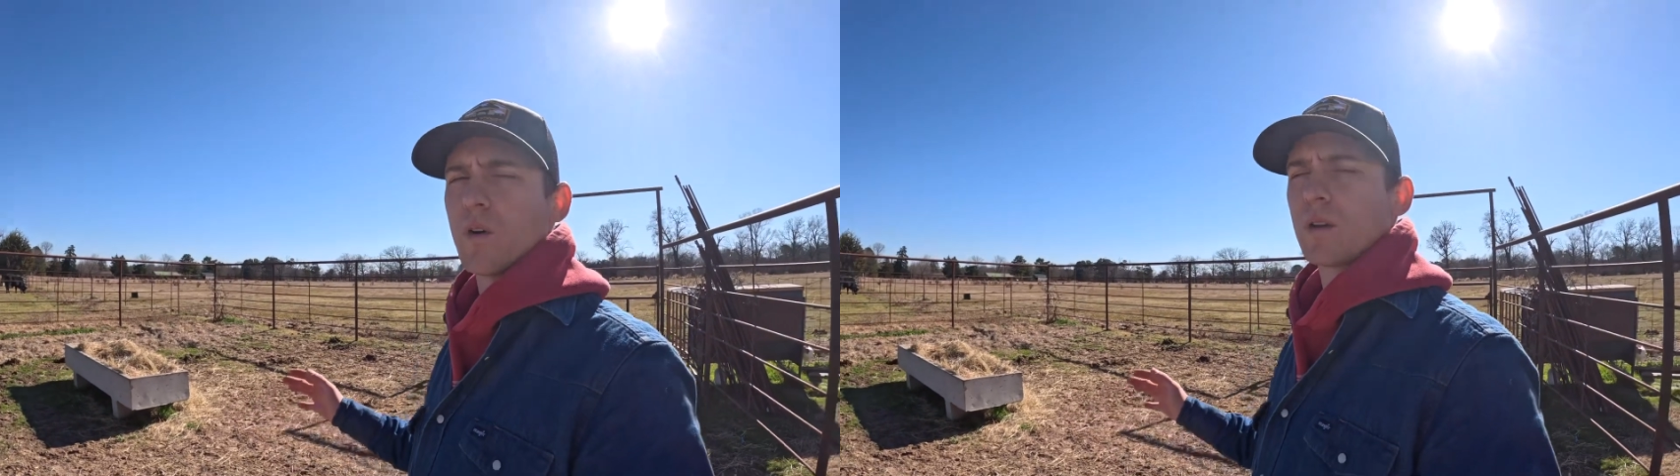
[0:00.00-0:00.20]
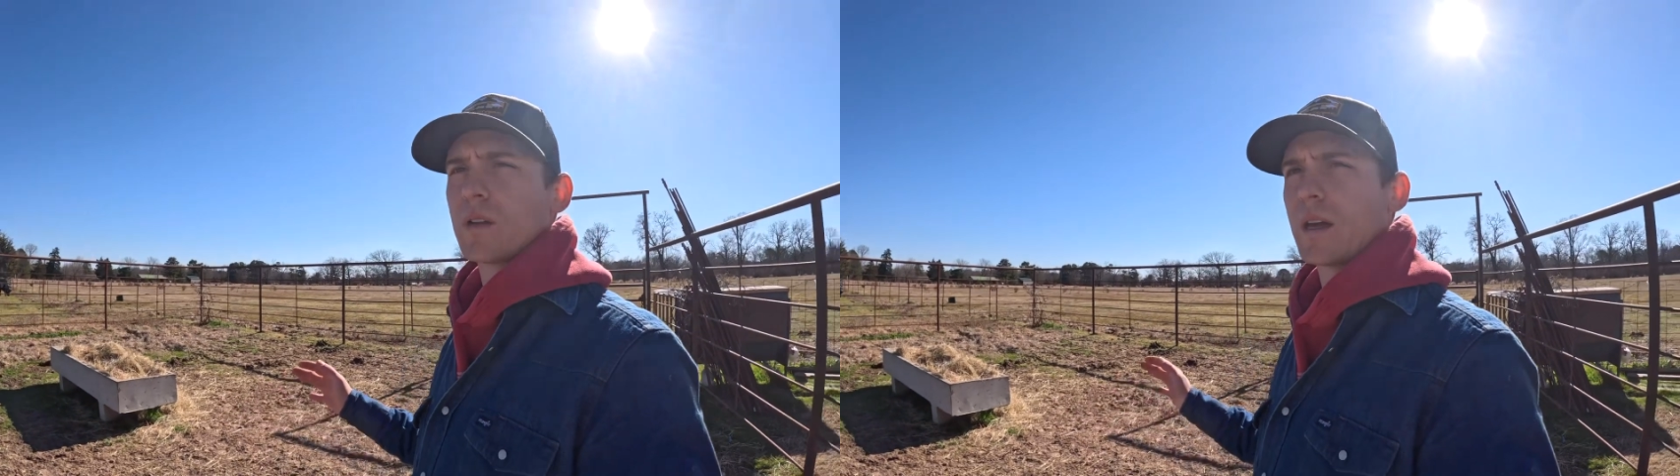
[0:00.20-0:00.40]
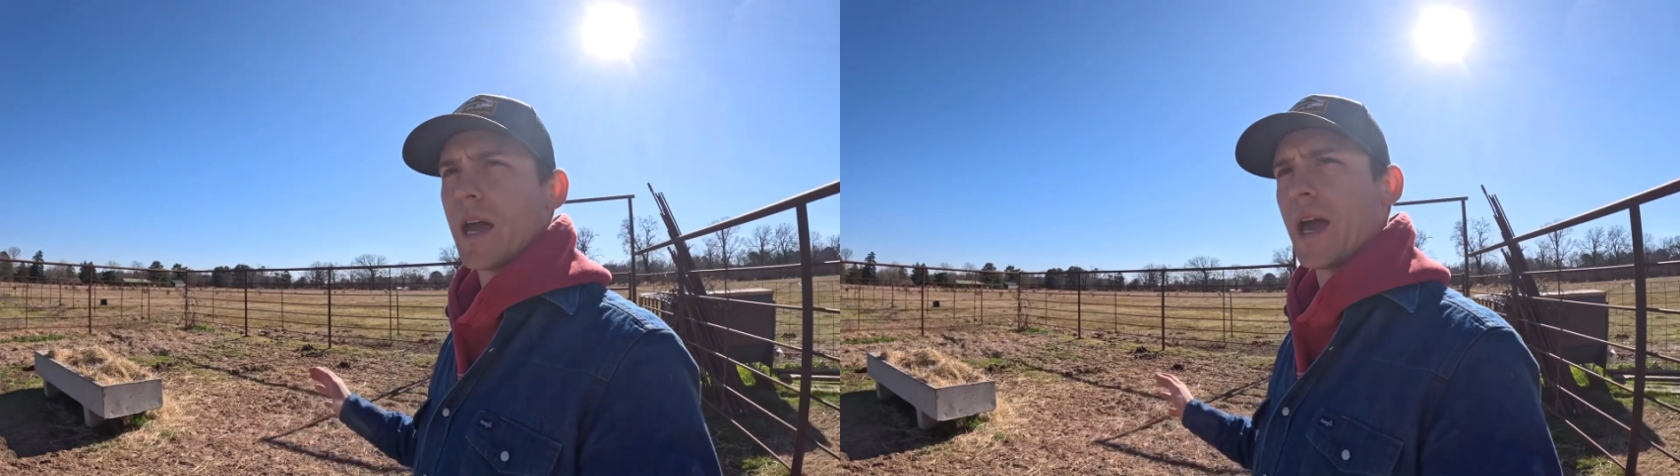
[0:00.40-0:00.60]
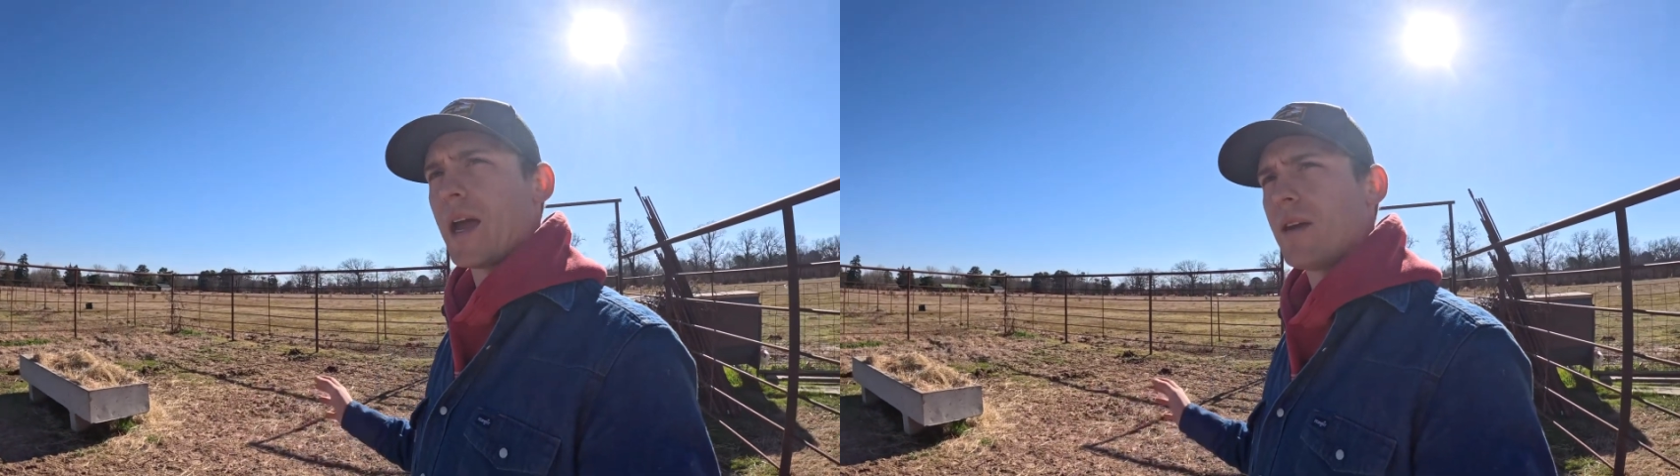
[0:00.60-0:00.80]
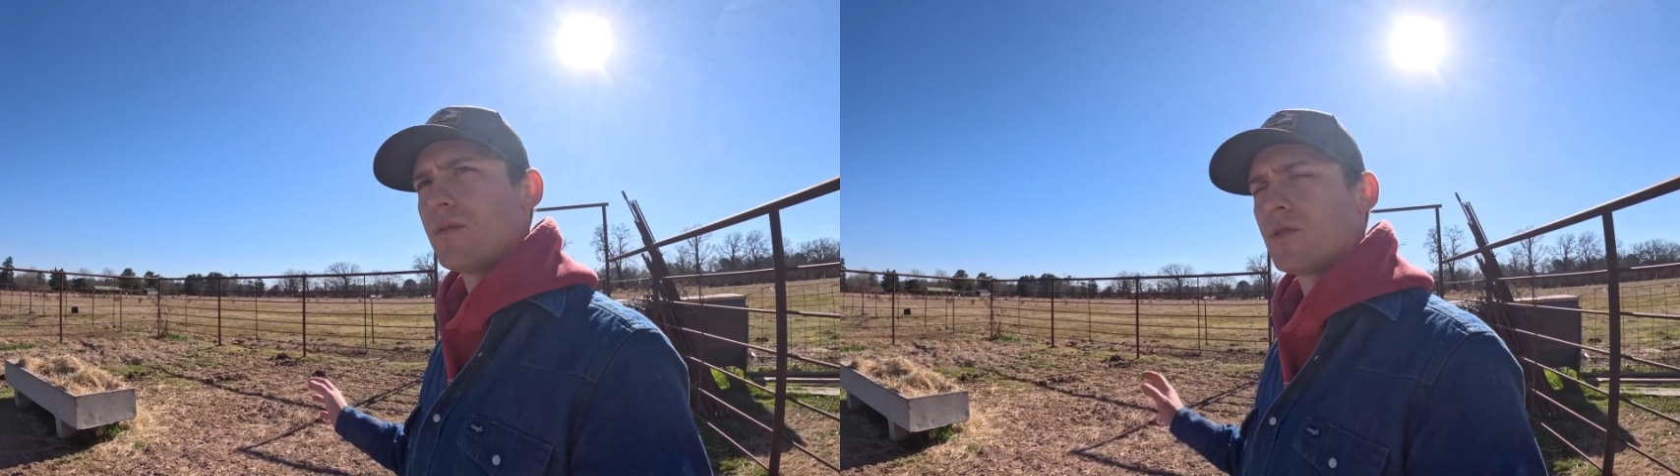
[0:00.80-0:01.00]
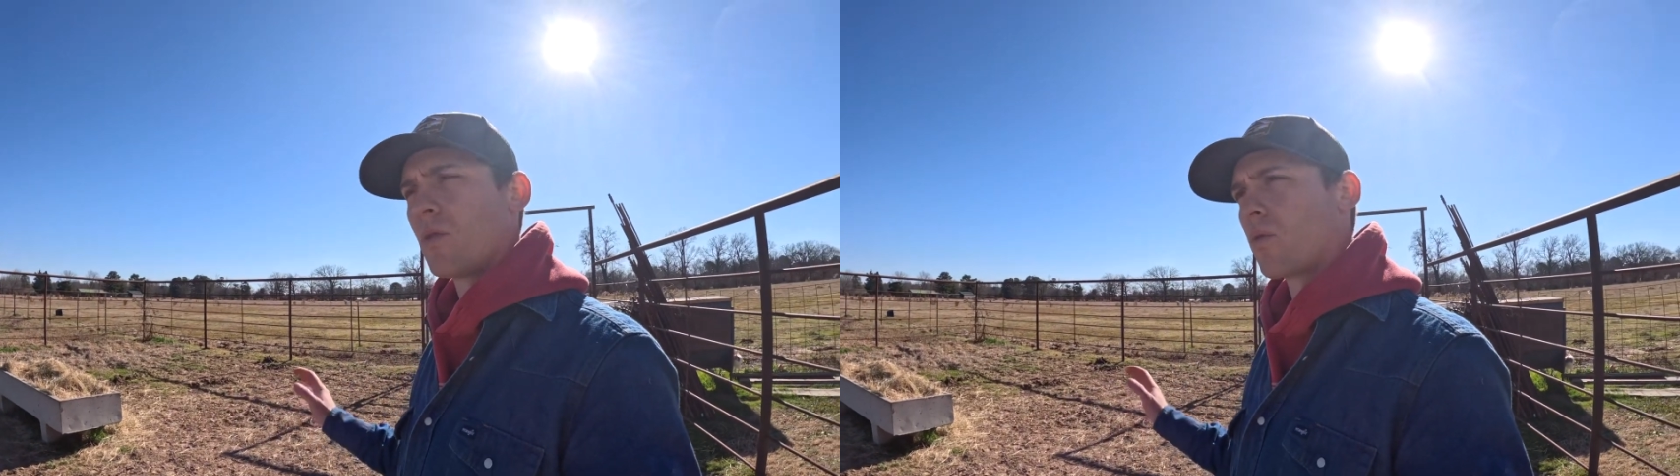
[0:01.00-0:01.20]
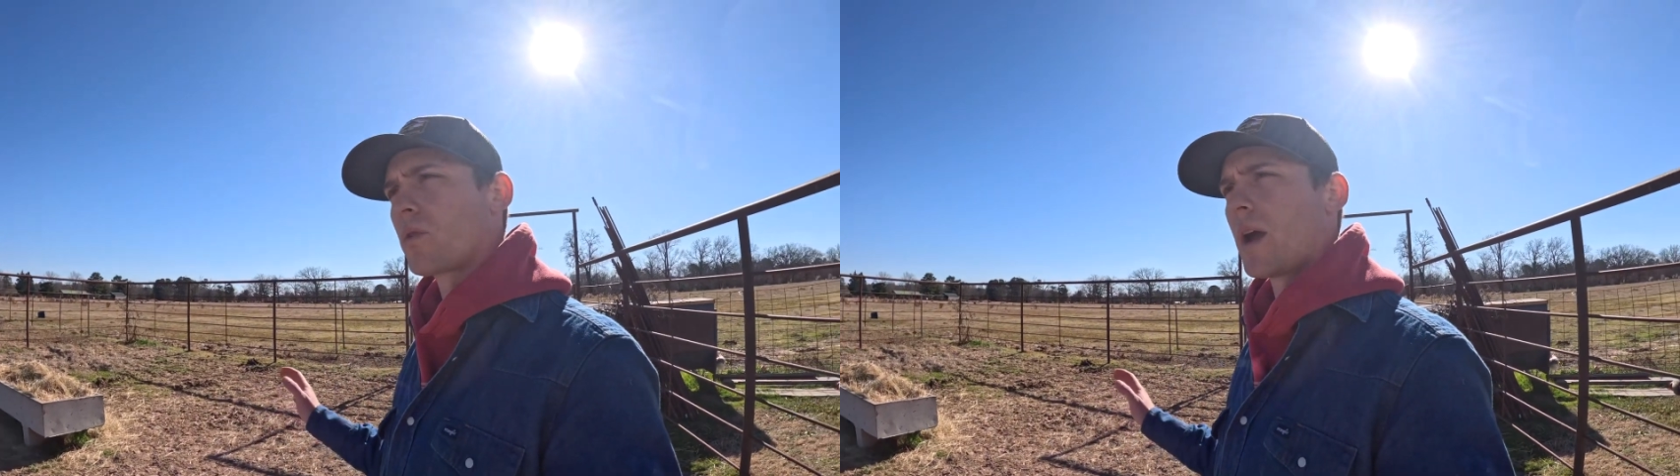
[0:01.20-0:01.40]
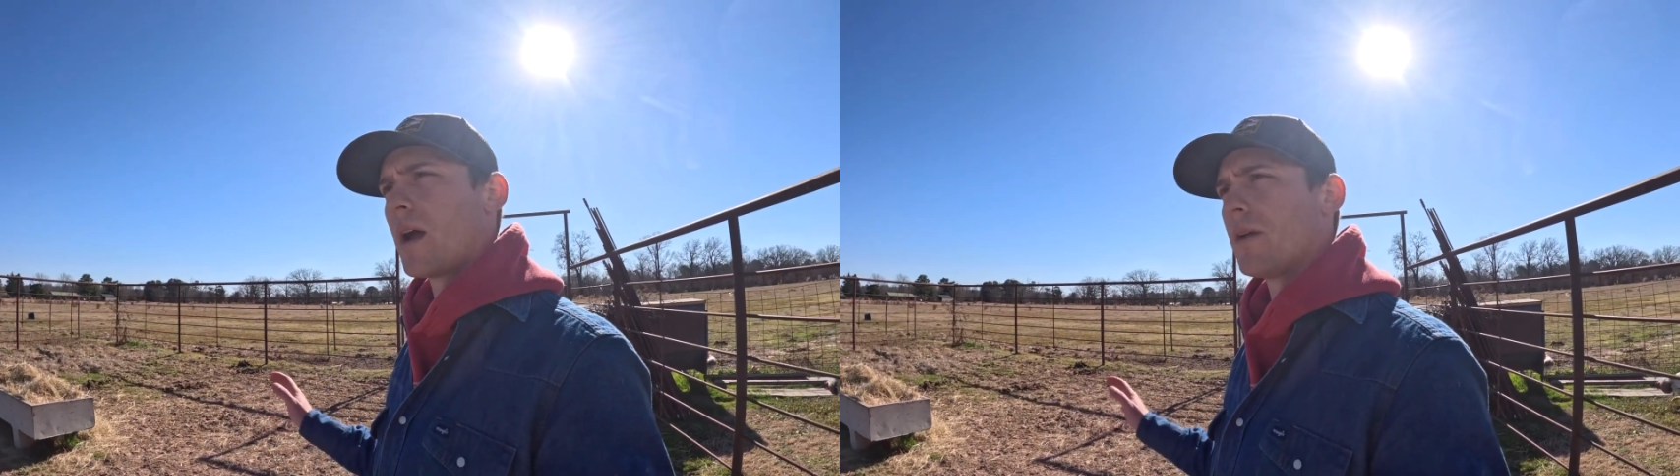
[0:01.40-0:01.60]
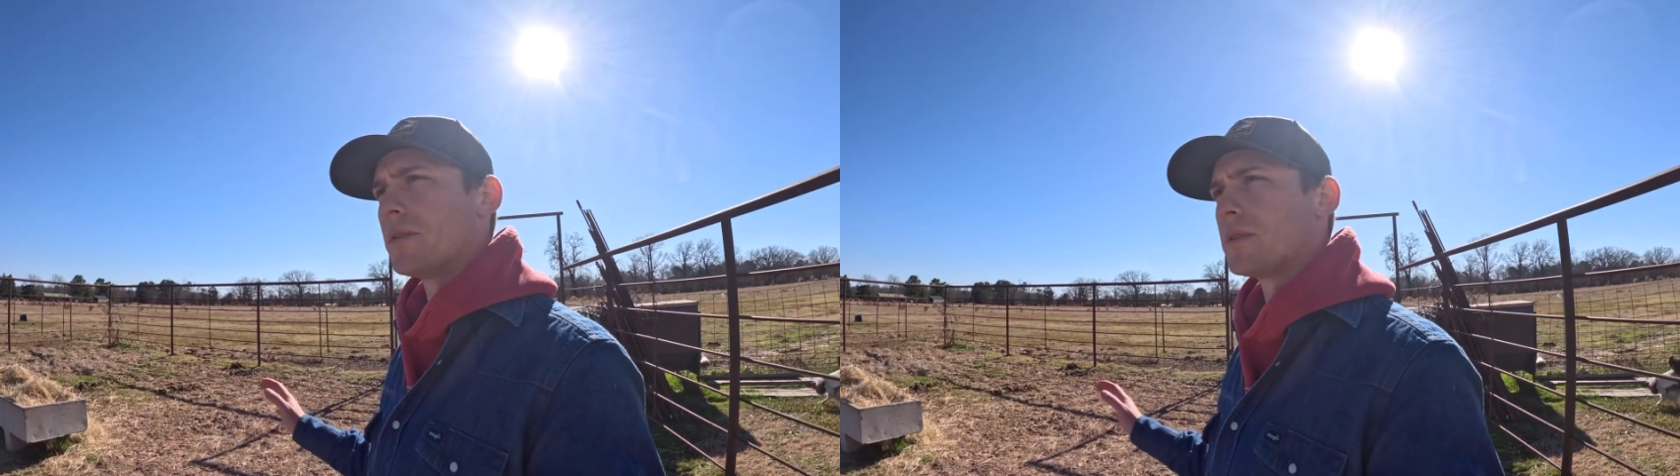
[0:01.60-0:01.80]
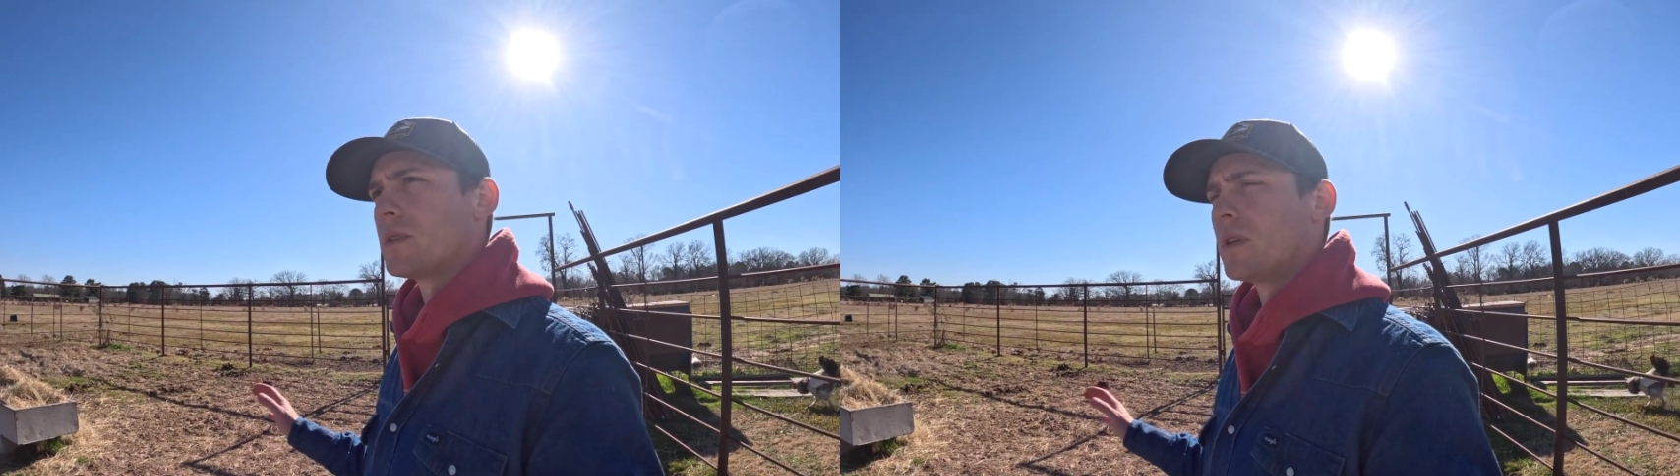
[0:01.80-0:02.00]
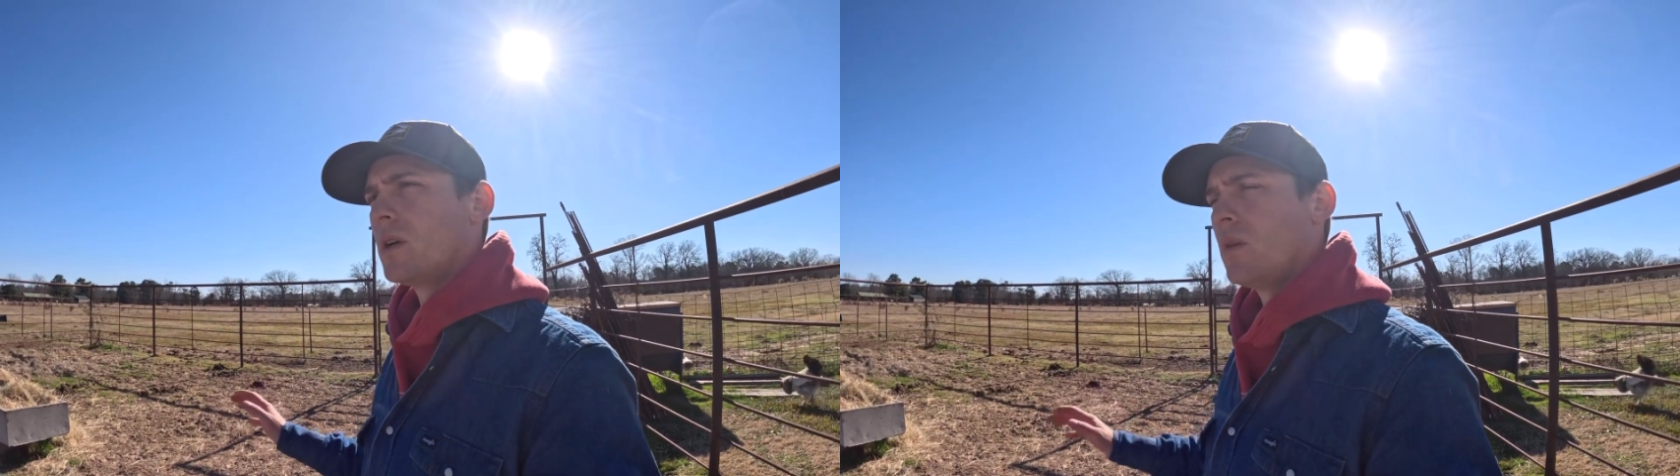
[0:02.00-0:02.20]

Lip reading: work the calves or cows